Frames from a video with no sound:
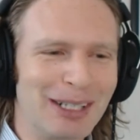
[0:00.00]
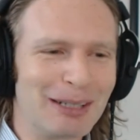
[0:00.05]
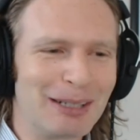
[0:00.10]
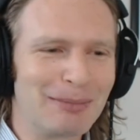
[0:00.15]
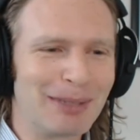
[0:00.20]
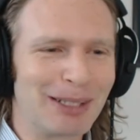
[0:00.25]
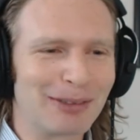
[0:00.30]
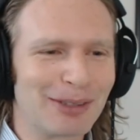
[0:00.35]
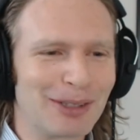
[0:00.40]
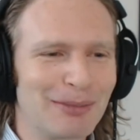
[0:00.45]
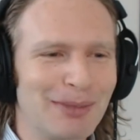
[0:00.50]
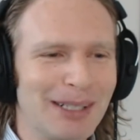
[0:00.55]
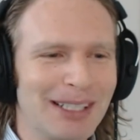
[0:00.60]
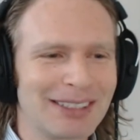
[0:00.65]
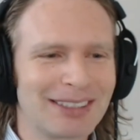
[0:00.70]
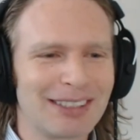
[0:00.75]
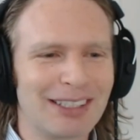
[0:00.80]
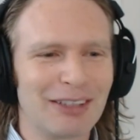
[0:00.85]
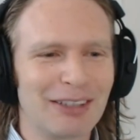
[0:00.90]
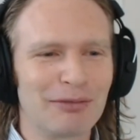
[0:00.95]
about robot
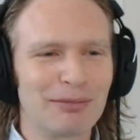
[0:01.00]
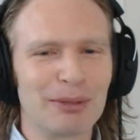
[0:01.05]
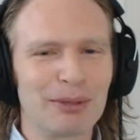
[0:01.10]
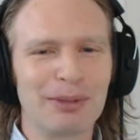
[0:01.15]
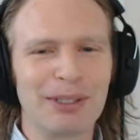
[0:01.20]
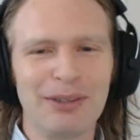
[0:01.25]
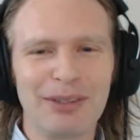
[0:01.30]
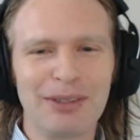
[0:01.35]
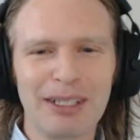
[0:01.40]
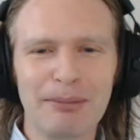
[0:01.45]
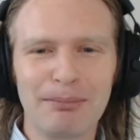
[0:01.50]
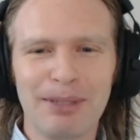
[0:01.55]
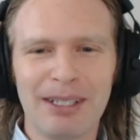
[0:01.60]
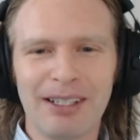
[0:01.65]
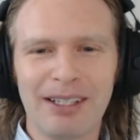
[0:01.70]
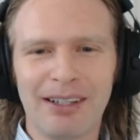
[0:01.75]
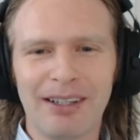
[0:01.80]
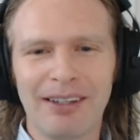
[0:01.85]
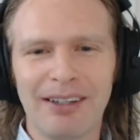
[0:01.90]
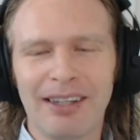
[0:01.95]
stuff. But when you get
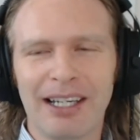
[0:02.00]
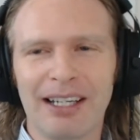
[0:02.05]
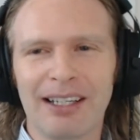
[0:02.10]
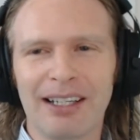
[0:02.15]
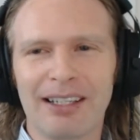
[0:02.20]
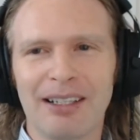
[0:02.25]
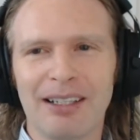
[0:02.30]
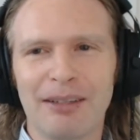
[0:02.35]
beyond that,